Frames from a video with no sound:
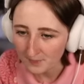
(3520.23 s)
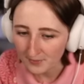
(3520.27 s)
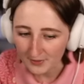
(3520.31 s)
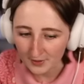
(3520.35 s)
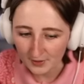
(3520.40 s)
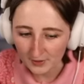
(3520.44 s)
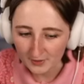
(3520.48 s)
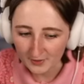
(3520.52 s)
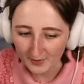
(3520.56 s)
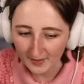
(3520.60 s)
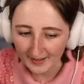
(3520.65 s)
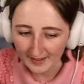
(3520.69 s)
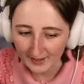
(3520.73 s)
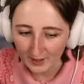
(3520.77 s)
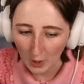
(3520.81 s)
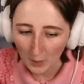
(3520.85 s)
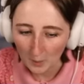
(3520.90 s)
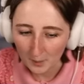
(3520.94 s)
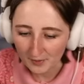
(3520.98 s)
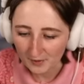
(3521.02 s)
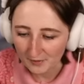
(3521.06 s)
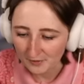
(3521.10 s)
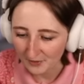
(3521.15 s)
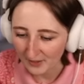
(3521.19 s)
There's like an
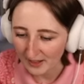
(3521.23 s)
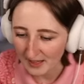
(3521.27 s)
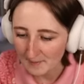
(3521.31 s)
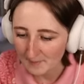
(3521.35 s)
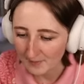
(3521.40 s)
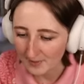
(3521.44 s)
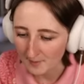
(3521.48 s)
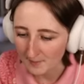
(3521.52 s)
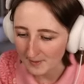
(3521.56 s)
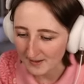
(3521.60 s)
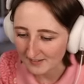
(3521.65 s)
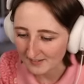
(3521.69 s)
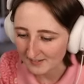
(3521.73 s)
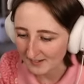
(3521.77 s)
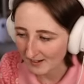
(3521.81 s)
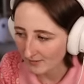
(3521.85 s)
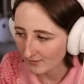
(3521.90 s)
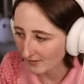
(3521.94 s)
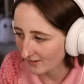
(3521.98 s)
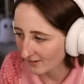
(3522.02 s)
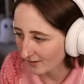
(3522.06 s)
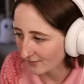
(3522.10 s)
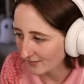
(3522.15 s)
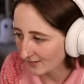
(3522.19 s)
open flame in the pizza
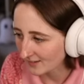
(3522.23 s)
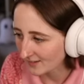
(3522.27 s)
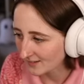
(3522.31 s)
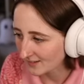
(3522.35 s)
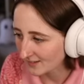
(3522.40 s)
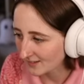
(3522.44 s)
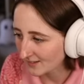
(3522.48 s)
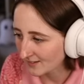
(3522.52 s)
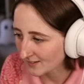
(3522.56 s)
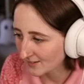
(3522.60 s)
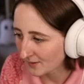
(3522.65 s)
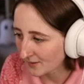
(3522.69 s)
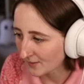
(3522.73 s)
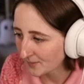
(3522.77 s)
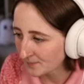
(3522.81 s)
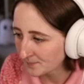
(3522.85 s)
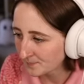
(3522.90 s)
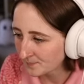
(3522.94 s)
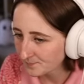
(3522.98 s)
oven, obviously, so